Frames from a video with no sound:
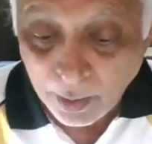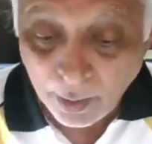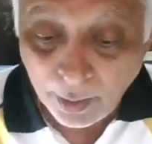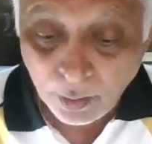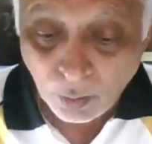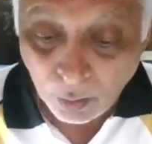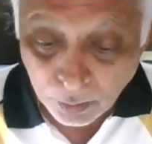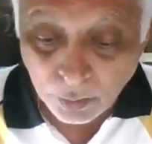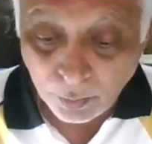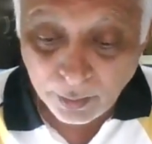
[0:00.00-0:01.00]
And
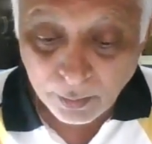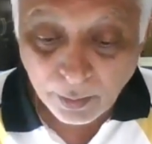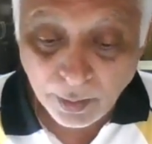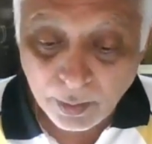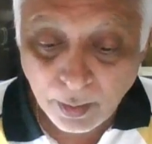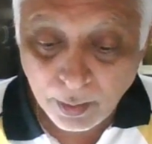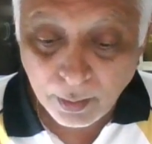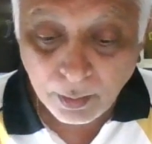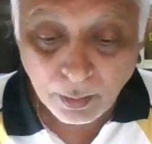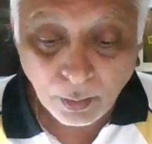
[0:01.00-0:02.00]
also it is
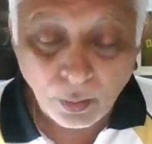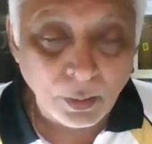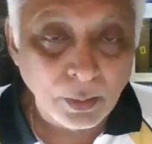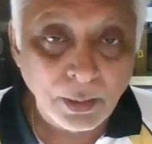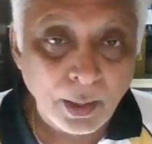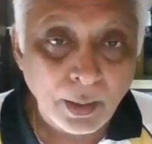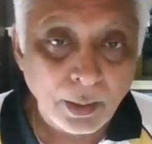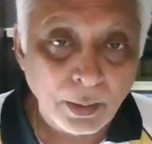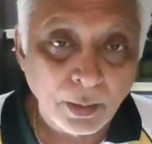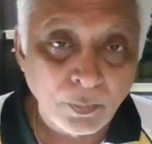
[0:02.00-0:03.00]
reiterated in the laws that
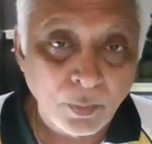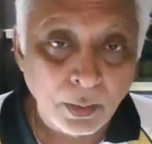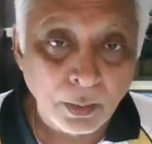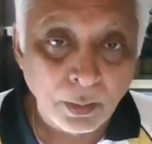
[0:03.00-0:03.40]
if the